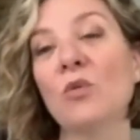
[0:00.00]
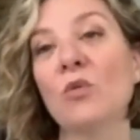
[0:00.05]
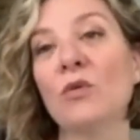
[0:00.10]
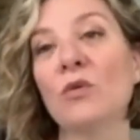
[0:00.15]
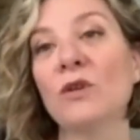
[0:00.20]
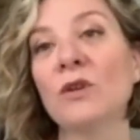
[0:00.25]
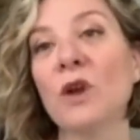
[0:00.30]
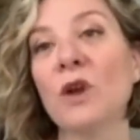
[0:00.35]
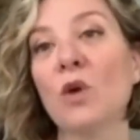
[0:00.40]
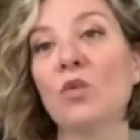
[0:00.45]

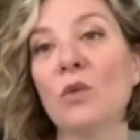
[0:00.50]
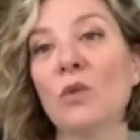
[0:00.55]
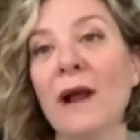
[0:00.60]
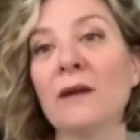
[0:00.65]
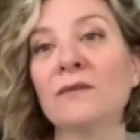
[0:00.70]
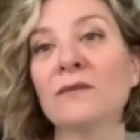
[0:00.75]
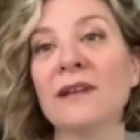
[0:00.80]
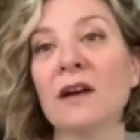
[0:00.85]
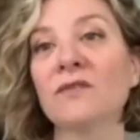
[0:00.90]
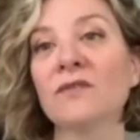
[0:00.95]

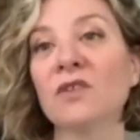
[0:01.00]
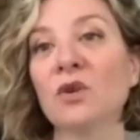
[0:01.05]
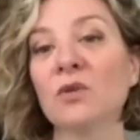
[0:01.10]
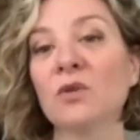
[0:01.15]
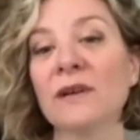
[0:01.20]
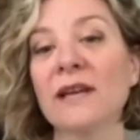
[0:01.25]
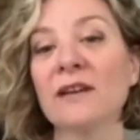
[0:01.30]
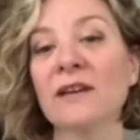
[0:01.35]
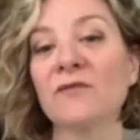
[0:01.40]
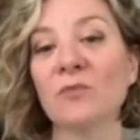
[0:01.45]
round out the
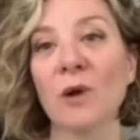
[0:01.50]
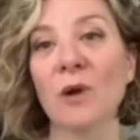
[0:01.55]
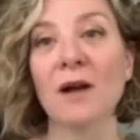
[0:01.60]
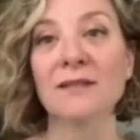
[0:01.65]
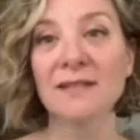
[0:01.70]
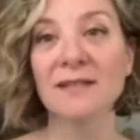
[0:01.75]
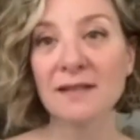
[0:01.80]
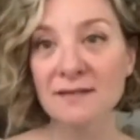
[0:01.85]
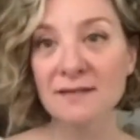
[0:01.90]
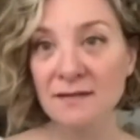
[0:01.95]
creative
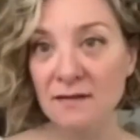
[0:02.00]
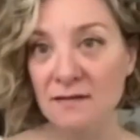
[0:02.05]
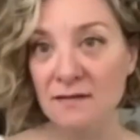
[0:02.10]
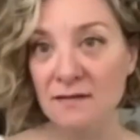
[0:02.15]
process?